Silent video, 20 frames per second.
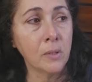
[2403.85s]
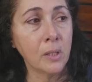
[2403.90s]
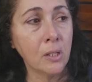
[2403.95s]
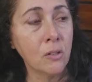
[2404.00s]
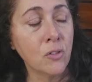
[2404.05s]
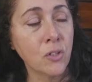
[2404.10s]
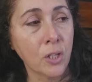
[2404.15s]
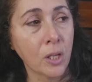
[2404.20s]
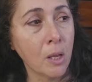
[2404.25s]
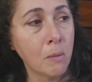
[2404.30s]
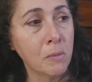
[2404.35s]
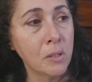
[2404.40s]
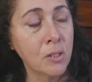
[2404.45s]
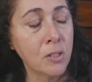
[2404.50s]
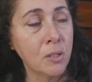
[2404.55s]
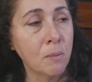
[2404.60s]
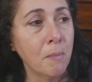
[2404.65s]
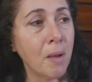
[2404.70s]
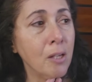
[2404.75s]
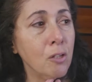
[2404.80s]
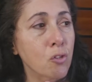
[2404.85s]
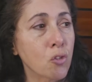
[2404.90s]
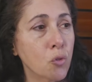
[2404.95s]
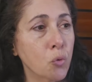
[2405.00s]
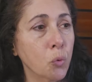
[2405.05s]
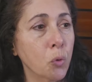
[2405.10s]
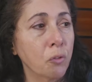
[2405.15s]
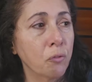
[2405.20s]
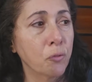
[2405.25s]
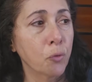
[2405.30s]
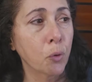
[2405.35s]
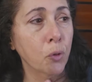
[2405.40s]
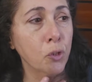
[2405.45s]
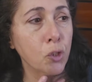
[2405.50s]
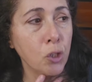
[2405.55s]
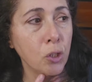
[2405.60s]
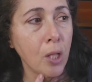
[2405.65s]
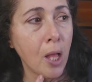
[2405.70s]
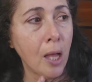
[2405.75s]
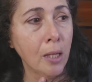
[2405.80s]
He used to come into my store for
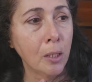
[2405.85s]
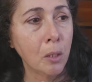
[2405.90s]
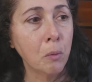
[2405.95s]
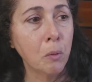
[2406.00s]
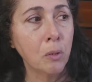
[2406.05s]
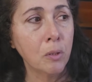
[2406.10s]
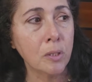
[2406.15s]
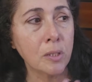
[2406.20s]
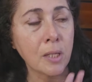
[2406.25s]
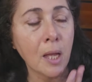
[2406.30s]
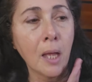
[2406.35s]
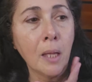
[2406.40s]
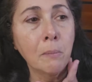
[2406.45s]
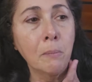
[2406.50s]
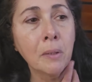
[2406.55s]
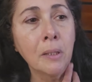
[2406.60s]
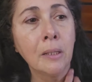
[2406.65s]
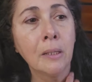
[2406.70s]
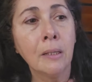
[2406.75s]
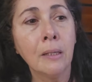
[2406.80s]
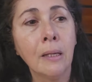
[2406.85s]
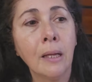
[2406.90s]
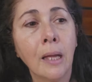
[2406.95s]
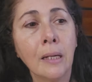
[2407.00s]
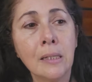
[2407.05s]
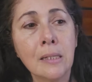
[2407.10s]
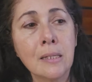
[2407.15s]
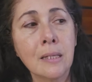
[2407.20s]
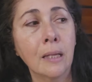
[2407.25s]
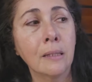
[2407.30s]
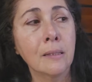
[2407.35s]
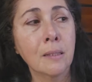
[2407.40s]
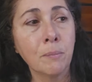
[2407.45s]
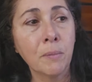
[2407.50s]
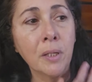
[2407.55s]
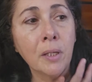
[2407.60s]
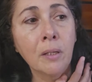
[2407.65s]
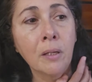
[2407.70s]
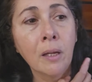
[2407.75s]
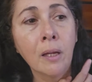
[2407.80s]
gelato all the time, and he said to
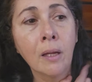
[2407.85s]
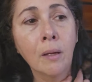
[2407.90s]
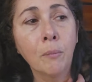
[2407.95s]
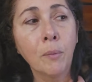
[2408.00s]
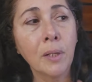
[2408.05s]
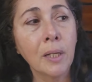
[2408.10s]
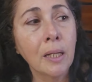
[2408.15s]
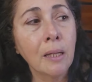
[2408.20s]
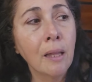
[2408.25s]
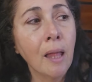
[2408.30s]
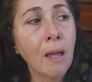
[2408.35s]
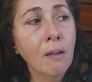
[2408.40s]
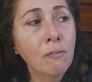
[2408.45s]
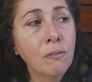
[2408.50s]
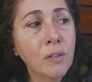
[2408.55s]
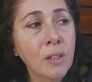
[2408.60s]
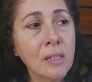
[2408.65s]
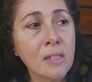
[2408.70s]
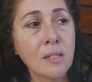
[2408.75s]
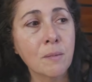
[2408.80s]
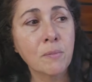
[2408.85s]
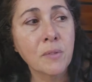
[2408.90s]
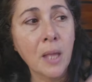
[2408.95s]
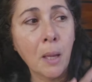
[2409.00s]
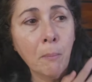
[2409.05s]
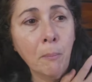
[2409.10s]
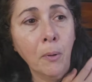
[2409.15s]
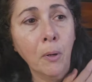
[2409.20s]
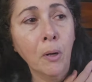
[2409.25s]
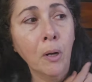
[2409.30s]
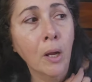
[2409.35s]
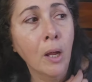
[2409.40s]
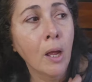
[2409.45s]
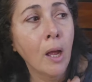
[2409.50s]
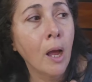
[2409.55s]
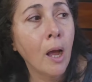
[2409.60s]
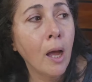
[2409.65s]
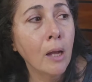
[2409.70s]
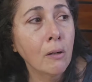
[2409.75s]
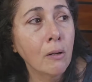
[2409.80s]
me when he left in September,
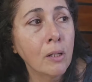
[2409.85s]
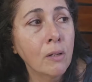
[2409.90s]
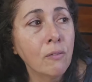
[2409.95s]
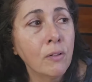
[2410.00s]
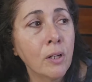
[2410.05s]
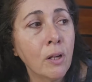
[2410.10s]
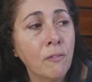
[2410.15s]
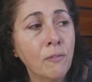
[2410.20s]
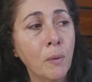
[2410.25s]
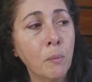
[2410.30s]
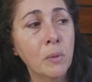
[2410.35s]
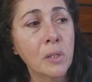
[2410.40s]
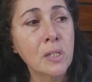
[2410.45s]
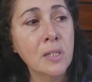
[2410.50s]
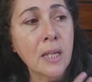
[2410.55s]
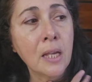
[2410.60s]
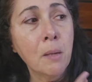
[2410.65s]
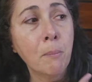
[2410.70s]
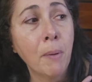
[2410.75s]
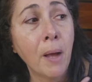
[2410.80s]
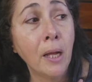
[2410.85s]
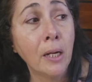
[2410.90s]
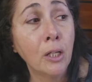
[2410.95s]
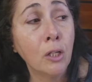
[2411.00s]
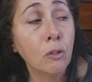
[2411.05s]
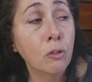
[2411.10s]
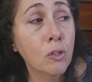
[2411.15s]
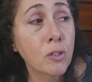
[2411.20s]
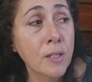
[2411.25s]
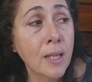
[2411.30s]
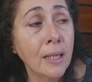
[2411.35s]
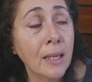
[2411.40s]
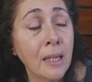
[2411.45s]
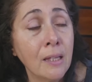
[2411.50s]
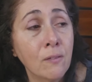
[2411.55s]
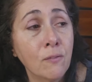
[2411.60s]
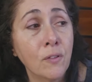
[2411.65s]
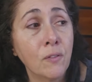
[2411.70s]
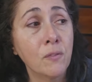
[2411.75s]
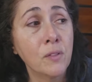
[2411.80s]
I don't even know if I want to say goodbye to you because I
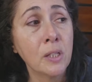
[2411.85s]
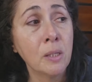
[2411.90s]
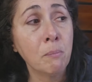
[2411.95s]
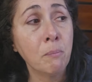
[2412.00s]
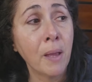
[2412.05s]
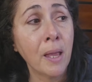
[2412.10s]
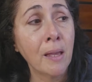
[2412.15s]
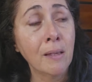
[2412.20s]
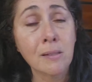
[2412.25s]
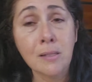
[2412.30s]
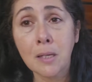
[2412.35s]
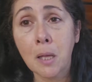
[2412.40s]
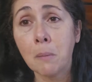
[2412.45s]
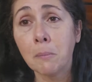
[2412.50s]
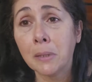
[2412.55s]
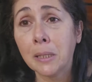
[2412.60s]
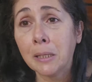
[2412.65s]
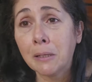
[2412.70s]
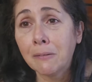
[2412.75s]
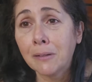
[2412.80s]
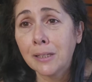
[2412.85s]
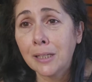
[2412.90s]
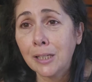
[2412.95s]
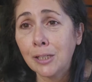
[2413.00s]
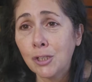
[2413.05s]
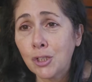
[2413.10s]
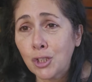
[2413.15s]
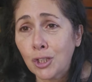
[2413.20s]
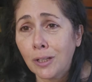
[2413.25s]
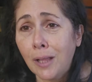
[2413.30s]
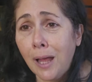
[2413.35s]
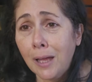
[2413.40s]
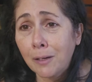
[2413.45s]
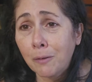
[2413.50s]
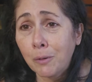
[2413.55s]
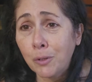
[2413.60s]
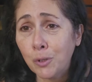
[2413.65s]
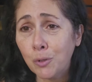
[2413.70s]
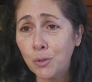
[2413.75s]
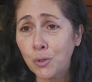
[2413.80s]
gained 15 pounds coming here and eating
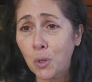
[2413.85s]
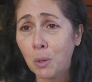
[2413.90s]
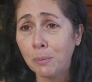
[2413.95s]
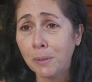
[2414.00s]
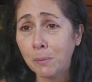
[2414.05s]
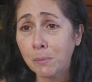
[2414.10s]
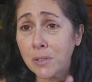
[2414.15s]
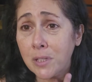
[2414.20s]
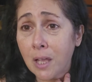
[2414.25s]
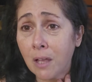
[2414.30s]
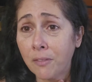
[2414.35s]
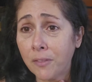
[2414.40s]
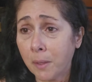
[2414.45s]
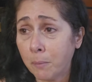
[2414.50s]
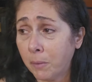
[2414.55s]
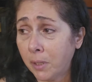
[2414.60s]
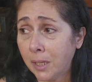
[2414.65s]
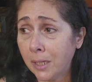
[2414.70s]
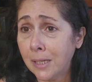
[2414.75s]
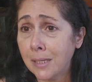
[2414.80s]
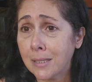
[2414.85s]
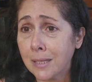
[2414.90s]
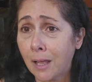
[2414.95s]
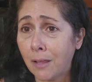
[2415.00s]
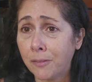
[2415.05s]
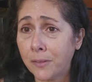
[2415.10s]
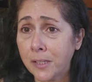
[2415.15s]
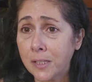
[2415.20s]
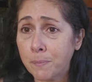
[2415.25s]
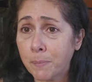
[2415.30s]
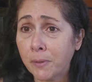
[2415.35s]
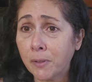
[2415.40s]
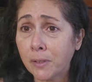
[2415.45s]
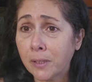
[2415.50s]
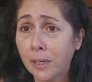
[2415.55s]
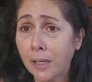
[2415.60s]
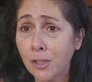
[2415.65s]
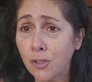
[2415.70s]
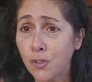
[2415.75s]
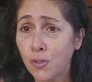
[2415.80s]
gelato, and you told me it was healthy. I'm like, it is healthy. It's better
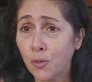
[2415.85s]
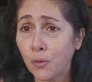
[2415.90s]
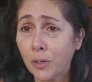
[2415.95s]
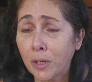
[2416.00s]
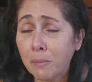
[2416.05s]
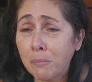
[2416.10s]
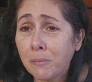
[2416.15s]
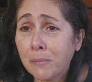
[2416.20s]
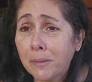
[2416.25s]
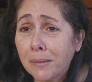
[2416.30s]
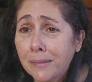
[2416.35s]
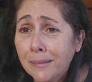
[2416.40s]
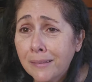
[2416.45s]
than ice cream.